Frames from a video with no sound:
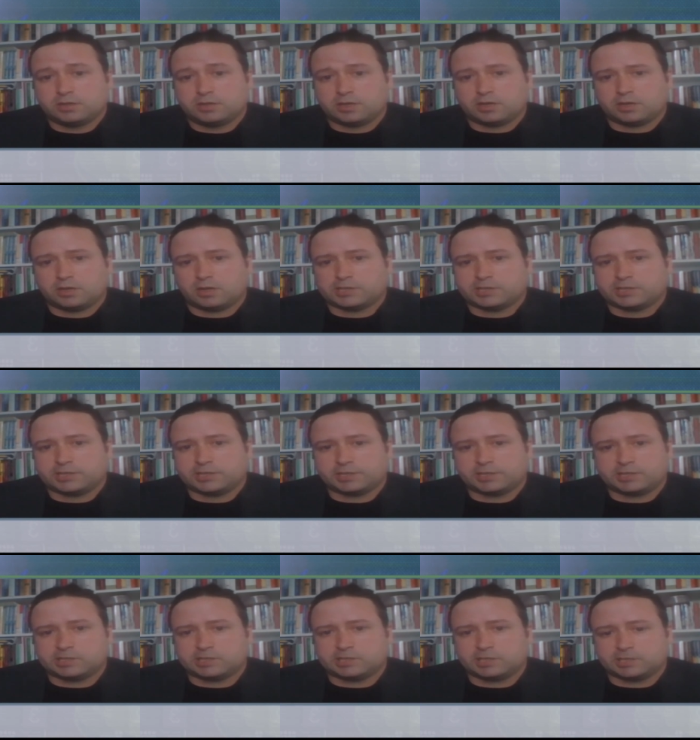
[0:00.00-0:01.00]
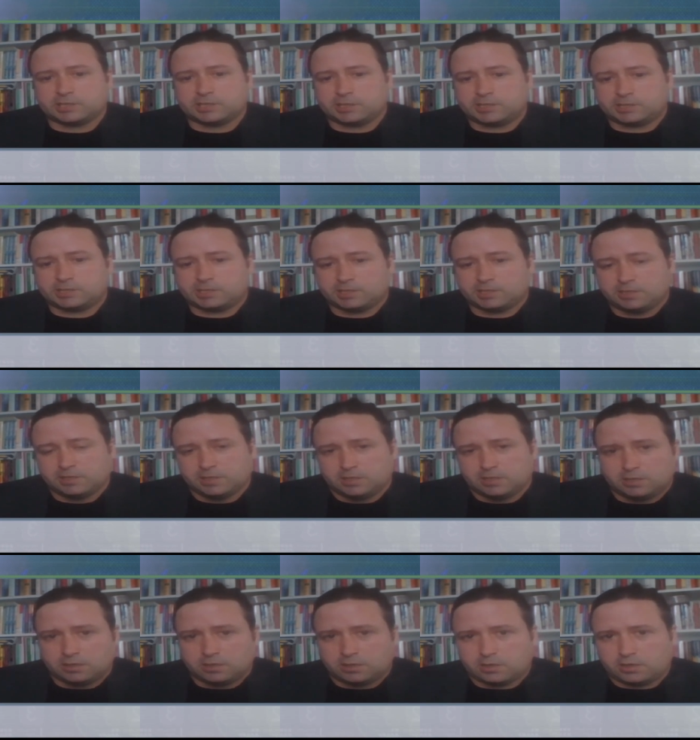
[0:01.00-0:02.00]
I think, is, is, is
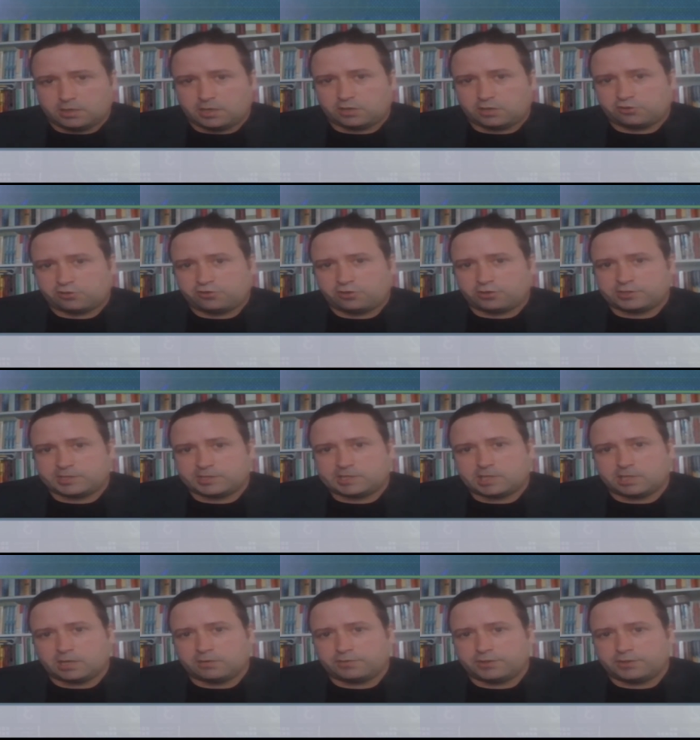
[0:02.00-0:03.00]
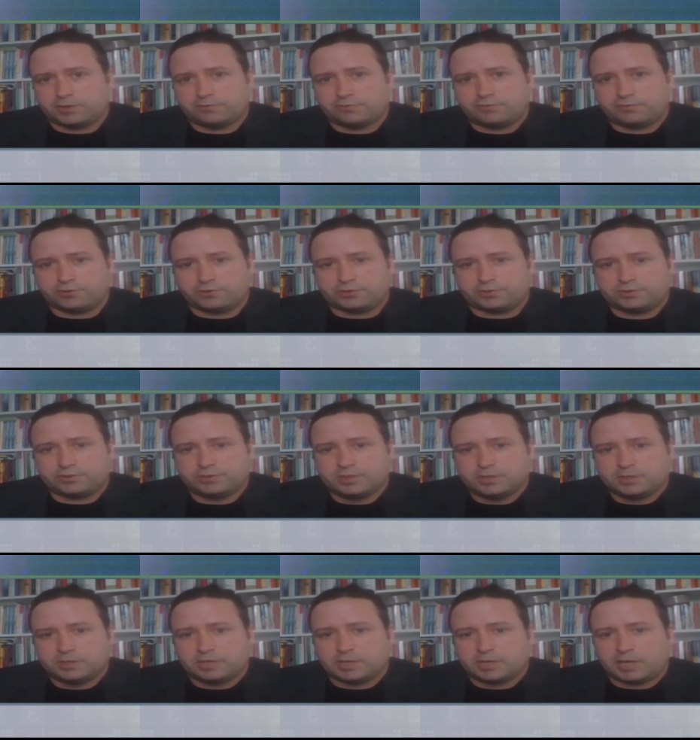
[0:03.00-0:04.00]
has shot itself in the foot.
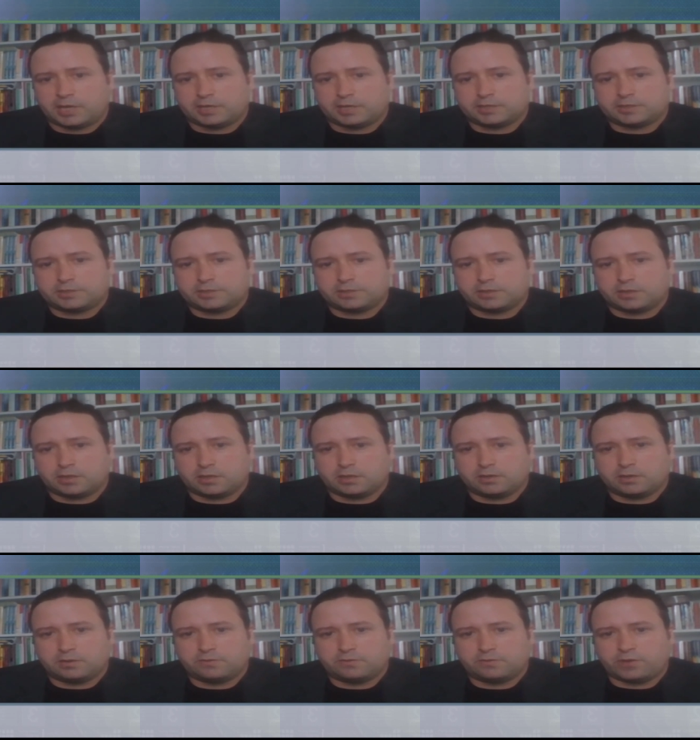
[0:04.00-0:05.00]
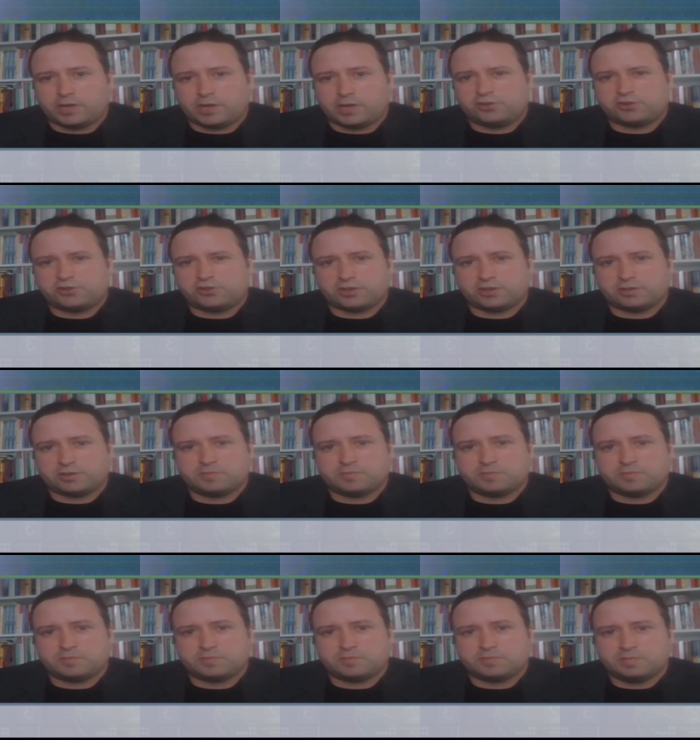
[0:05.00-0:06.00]
And for Asia,
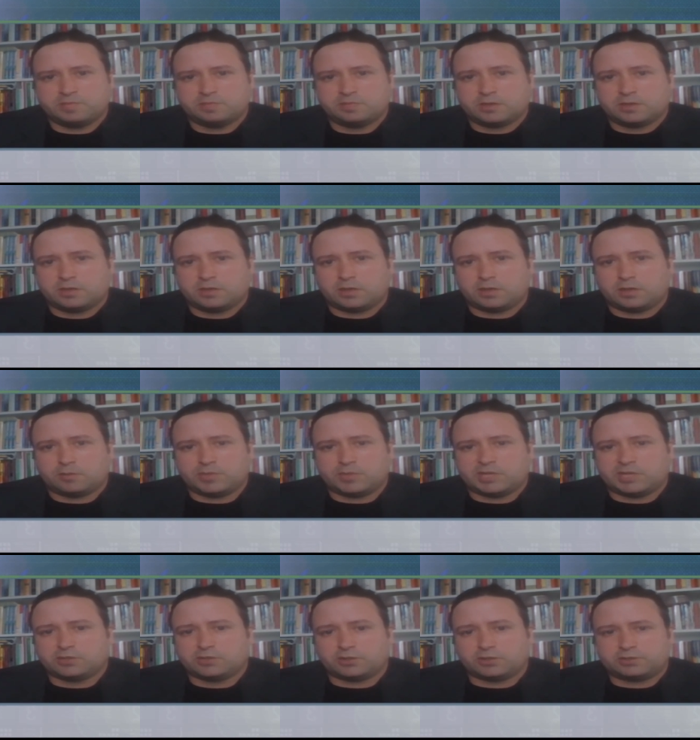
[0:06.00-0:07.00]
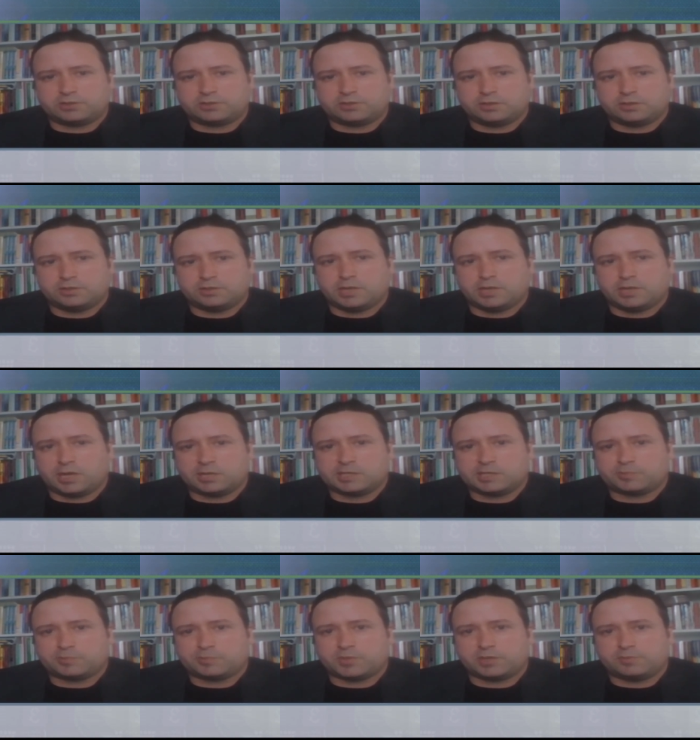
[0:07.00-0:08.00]
um, it's not
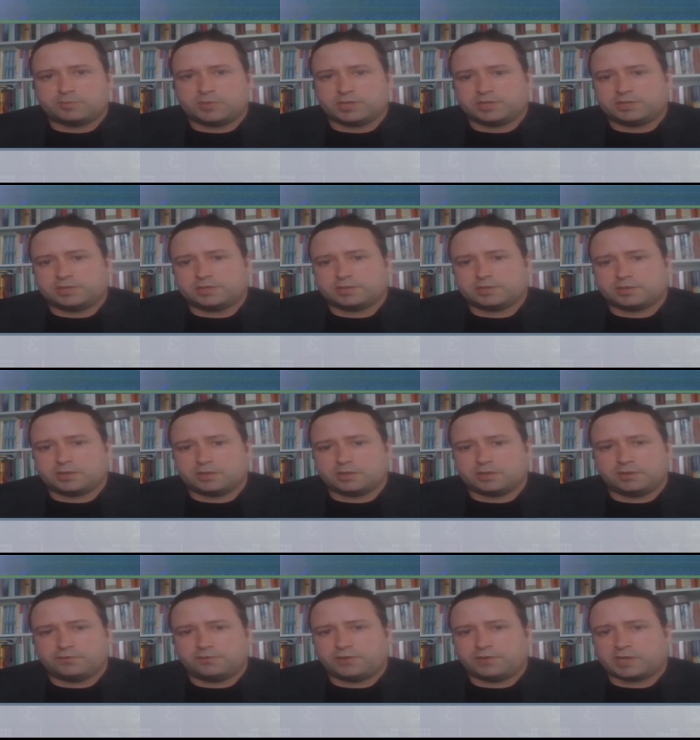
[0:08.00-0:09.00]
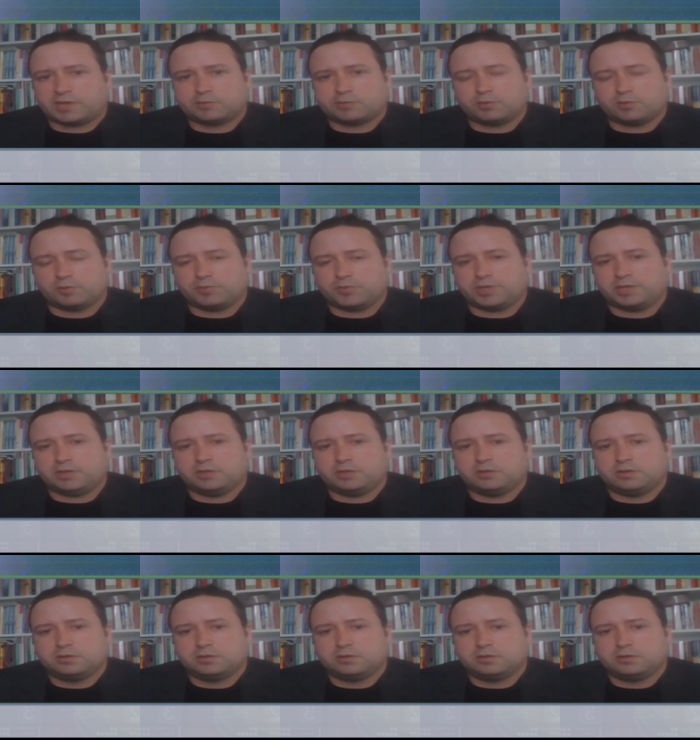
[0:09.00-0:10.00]
nice, but, but the effects will be
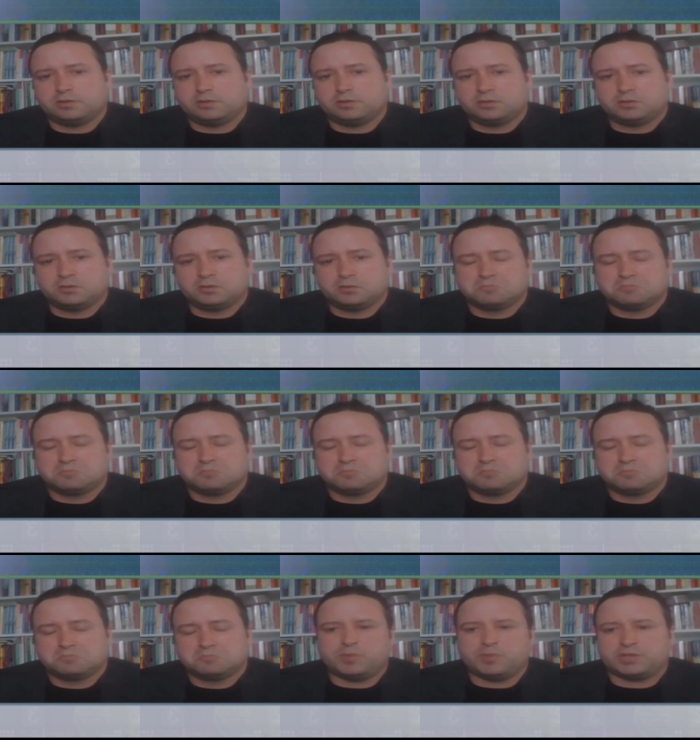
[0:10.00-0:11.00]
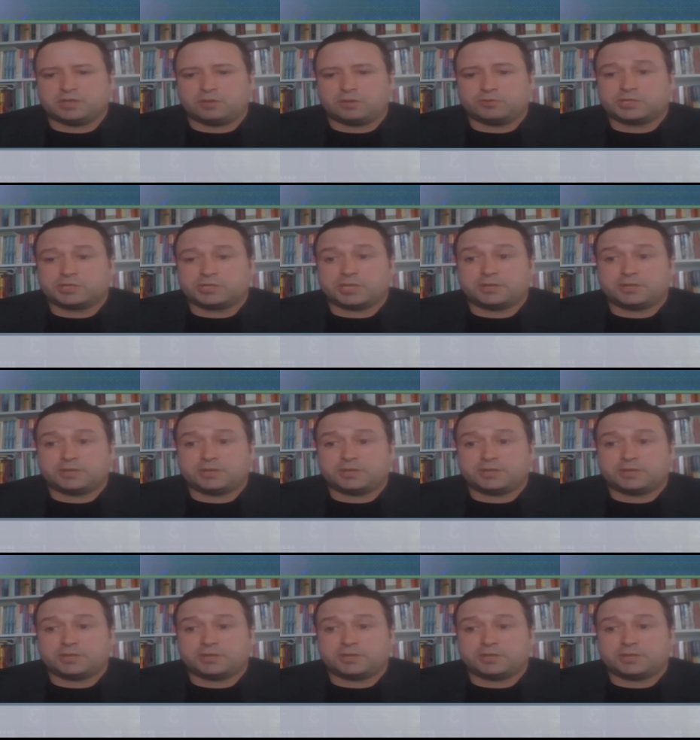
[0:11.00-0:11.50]
so, limited, so we're